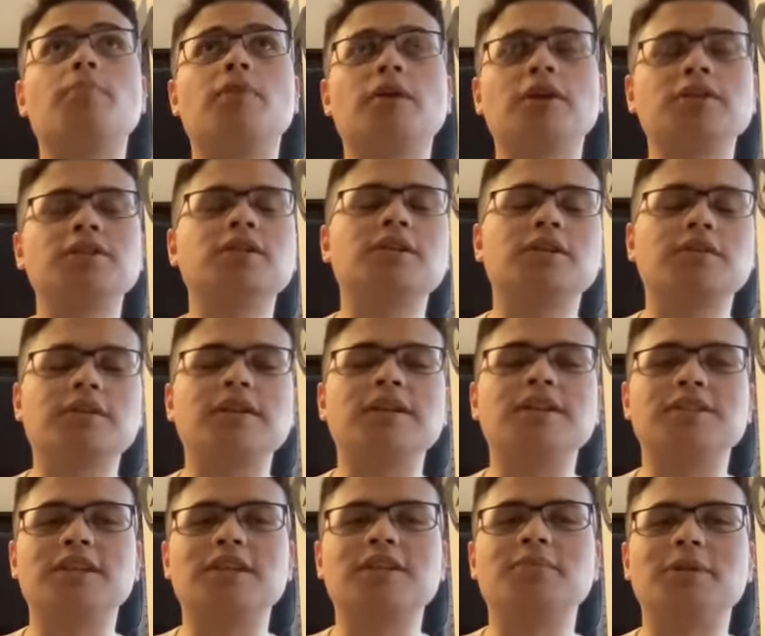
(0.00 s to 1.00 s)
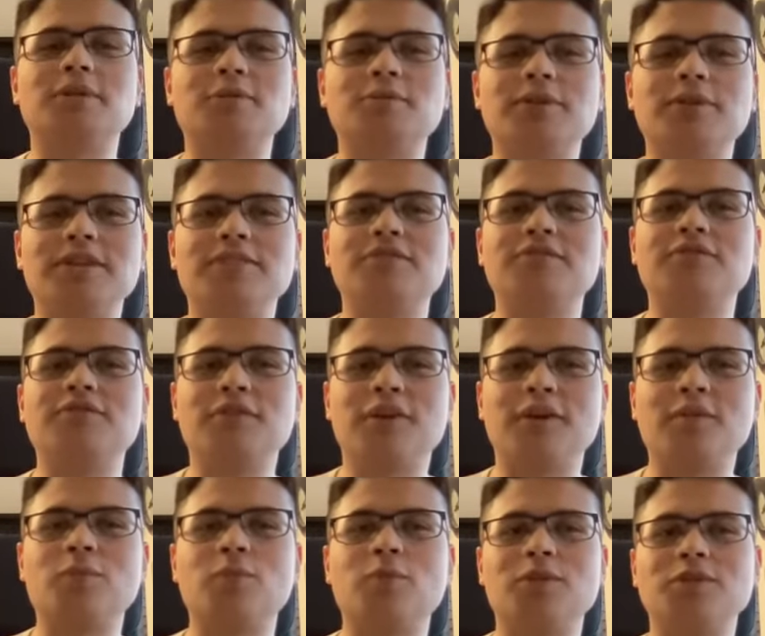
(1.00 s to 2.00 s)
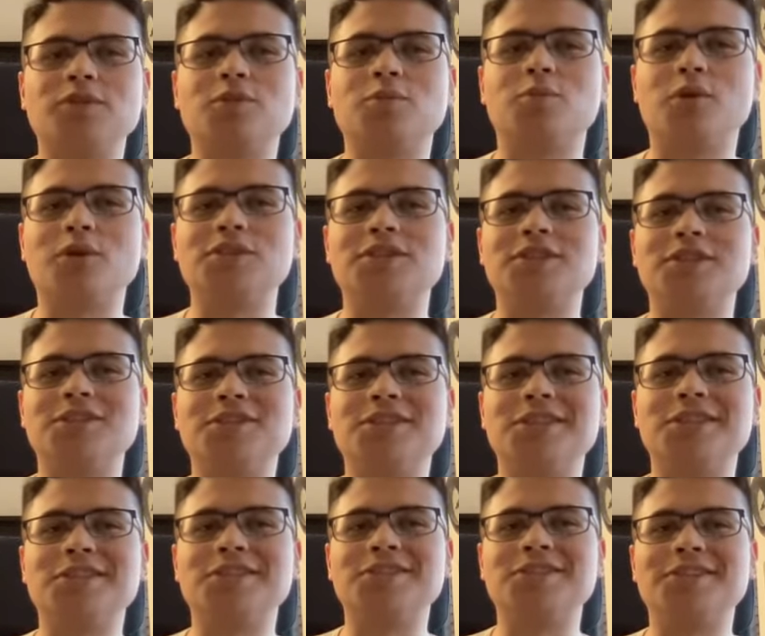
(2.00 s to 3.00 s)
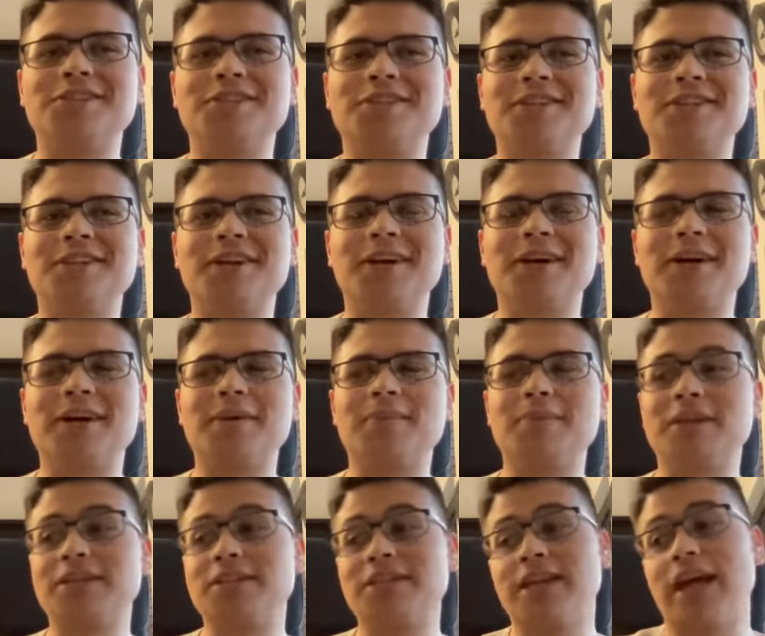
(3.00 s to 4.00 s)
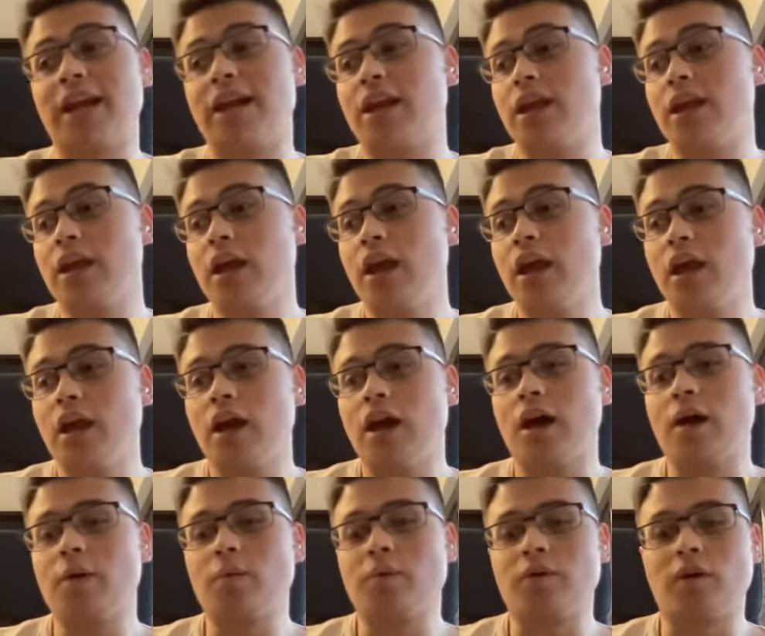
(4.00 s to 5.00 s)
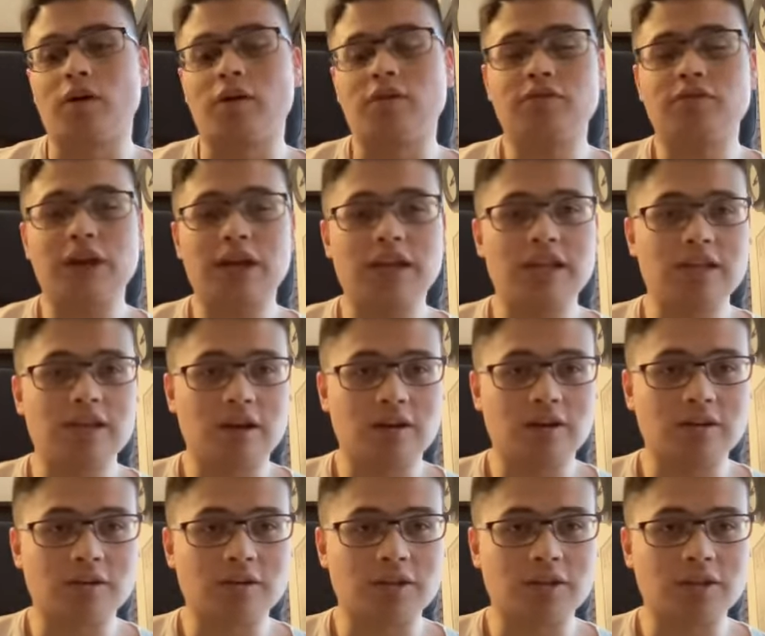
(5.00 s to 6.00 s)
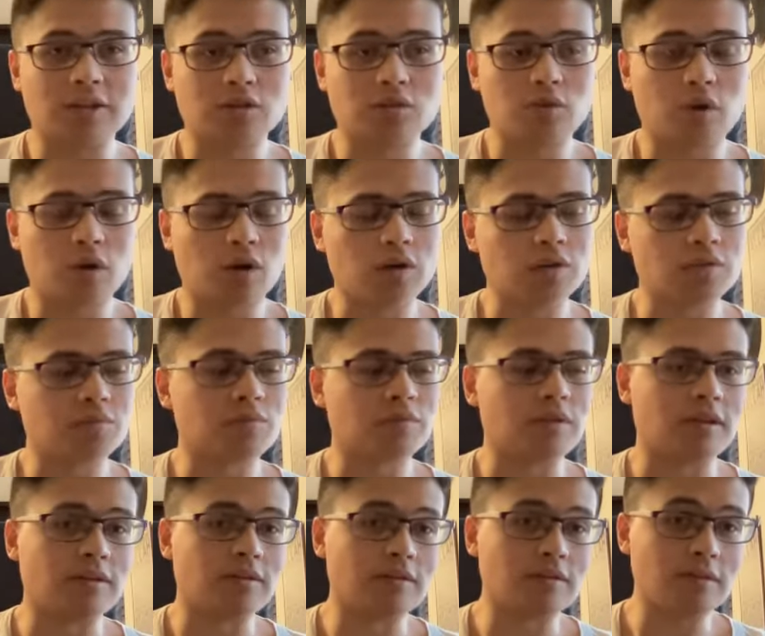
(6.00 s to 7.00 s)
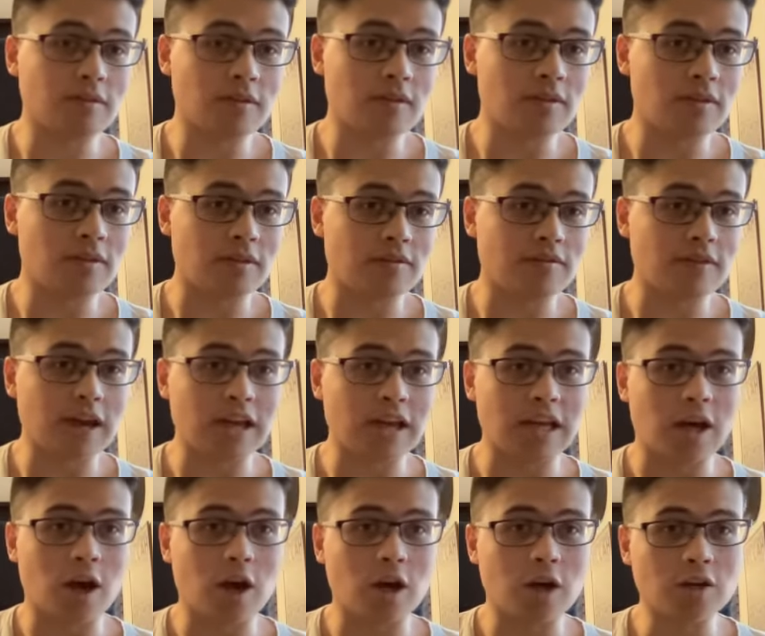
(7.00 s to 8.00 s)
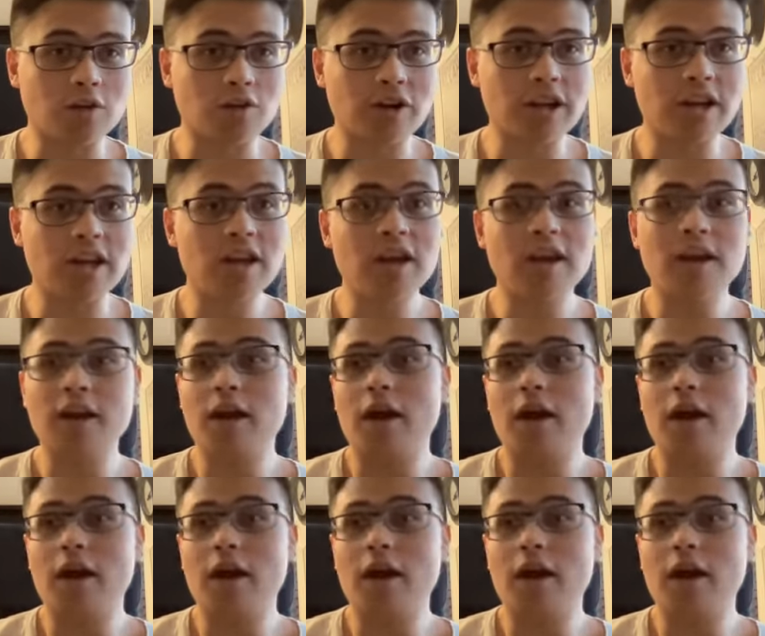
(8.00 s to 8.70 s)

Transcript: Preston, I think, is going to be a really fun one to watch this season because, again, we've got a fairly young-looking squad. They're fairly hungry.